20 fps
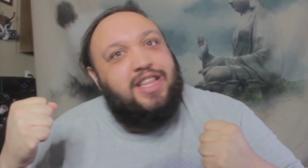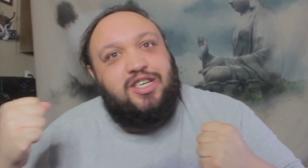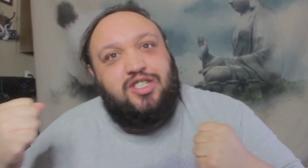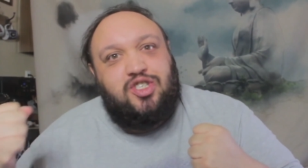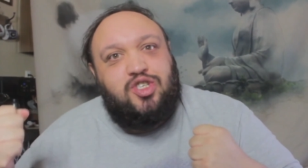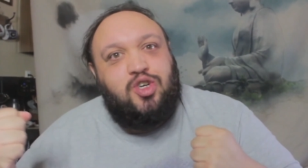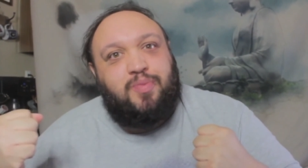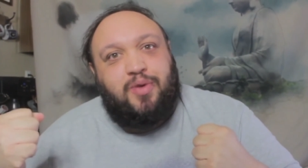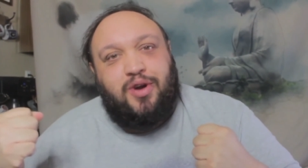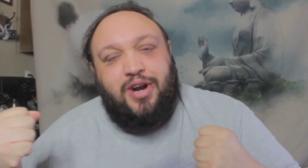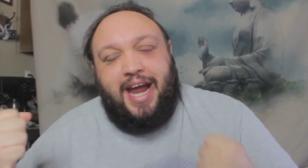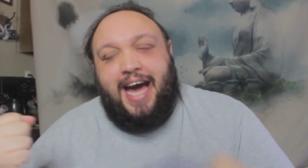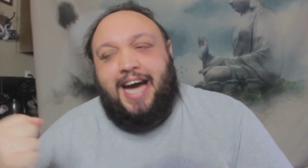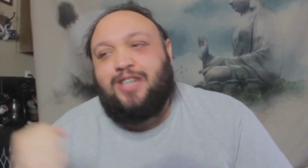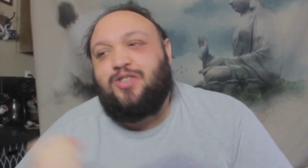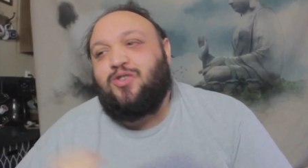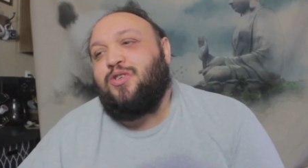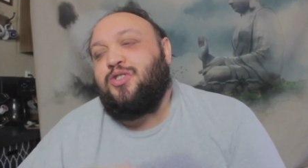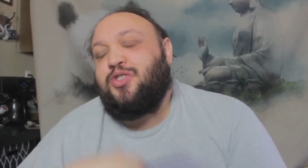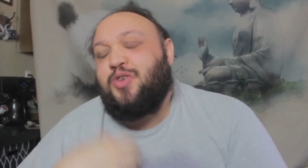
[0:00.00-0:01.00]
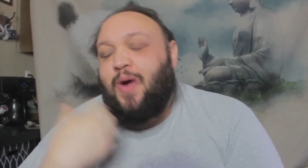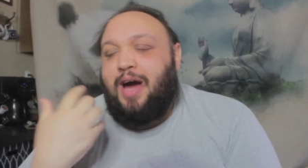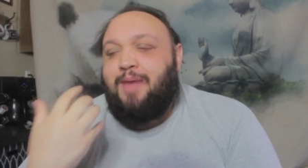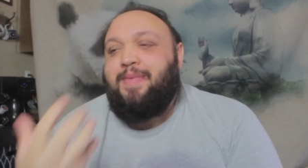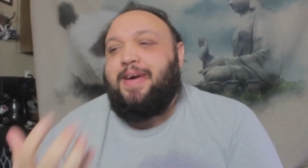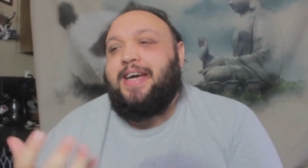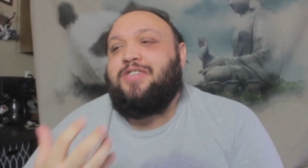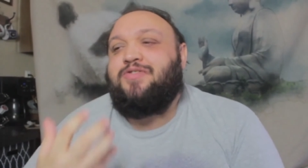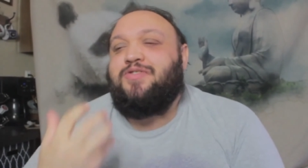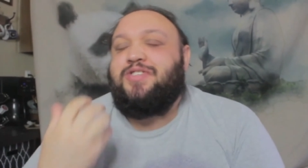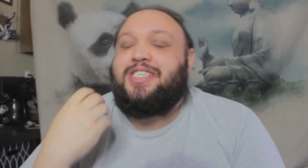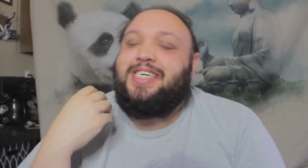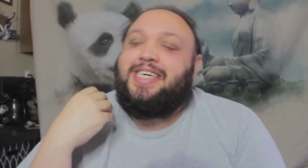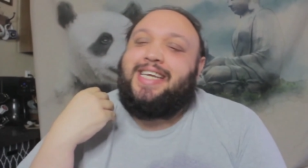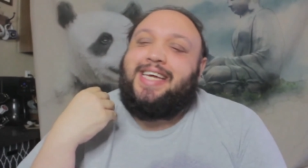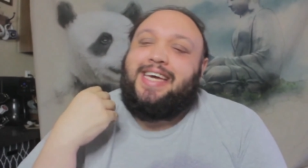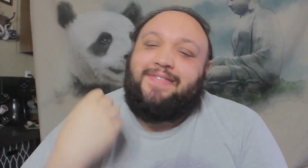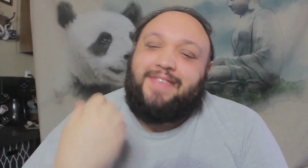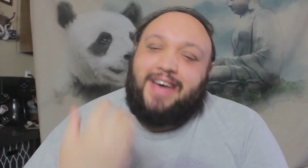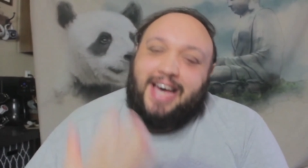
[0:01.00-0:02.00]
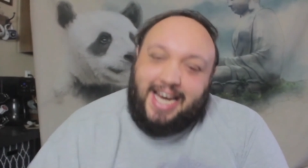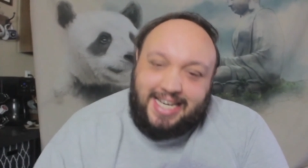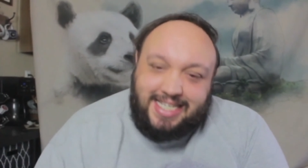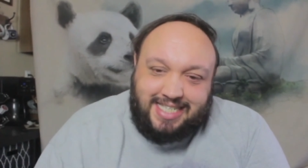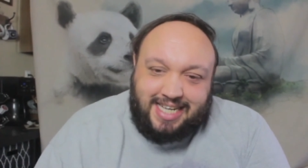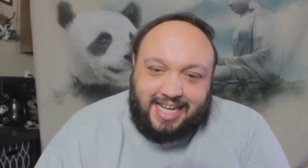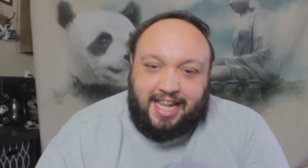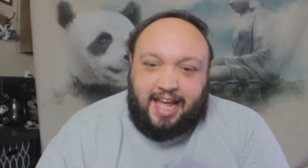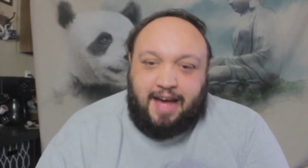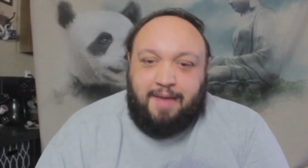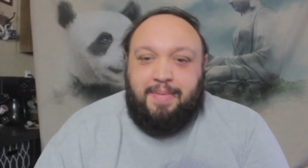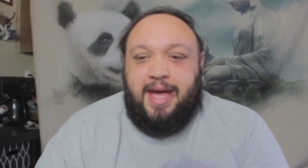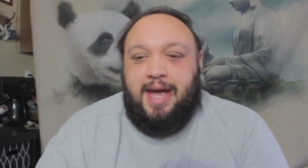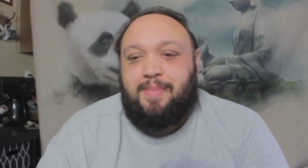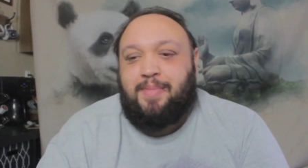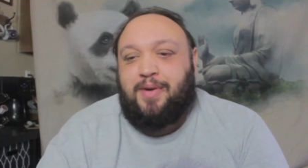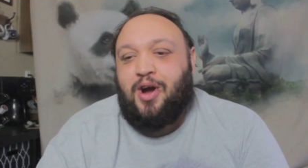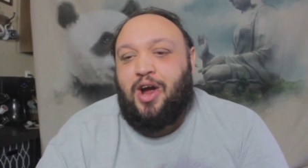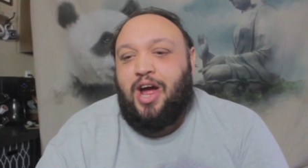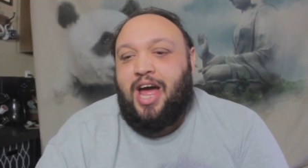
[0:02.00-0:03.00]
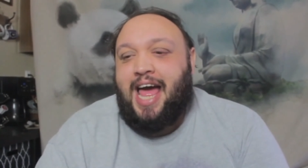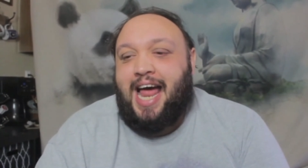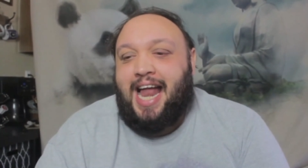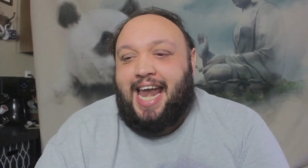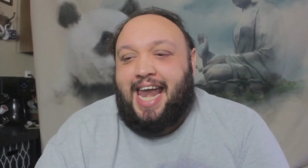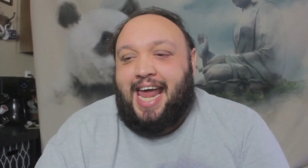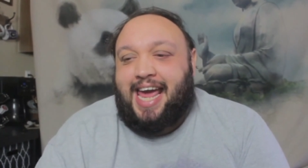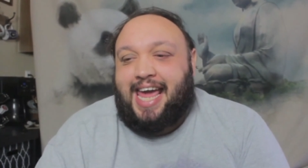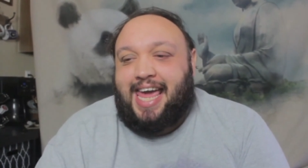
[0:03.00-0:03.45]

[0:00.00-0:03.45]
in the supernatural. So I'd be interested if I signed that paper,